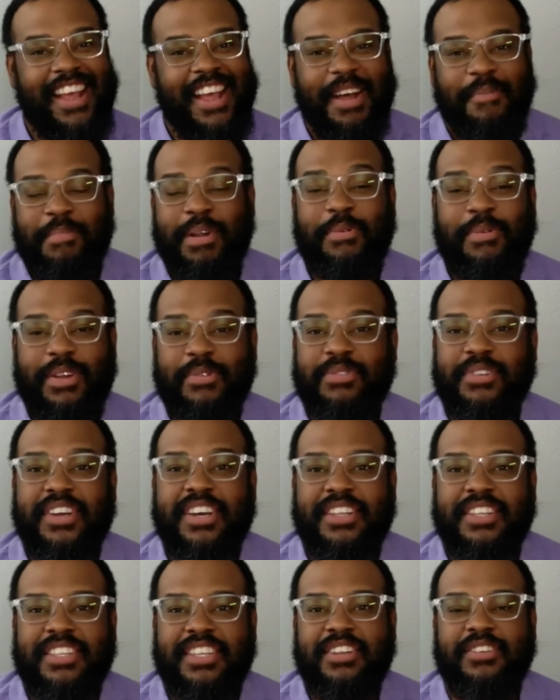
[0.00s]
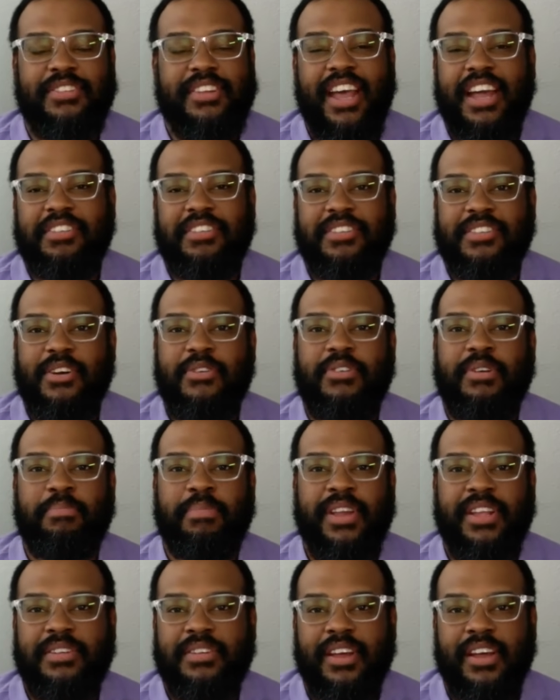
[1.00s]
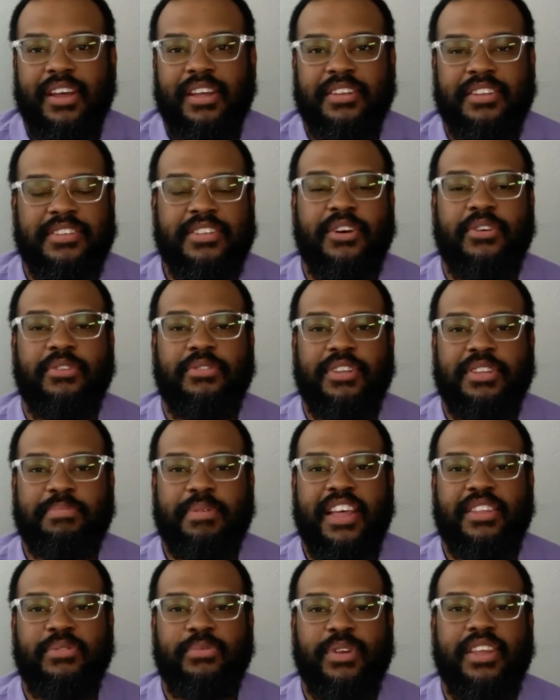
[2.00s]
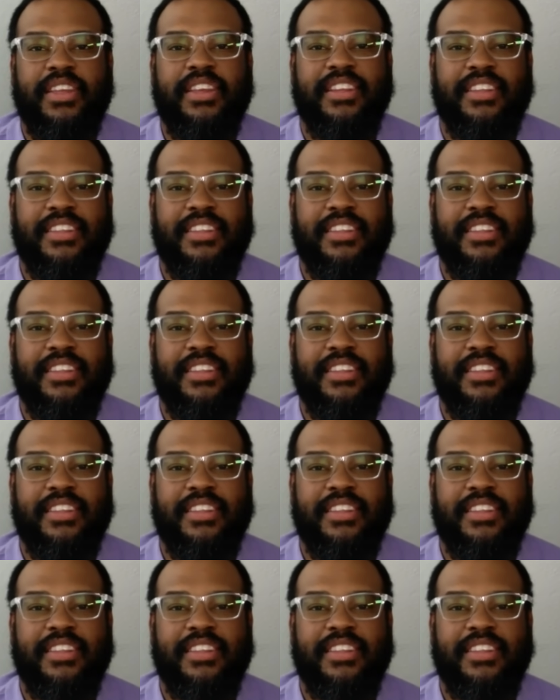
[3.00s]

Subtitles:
but it was good to see those guys just go compete in DeSoto this past weekend.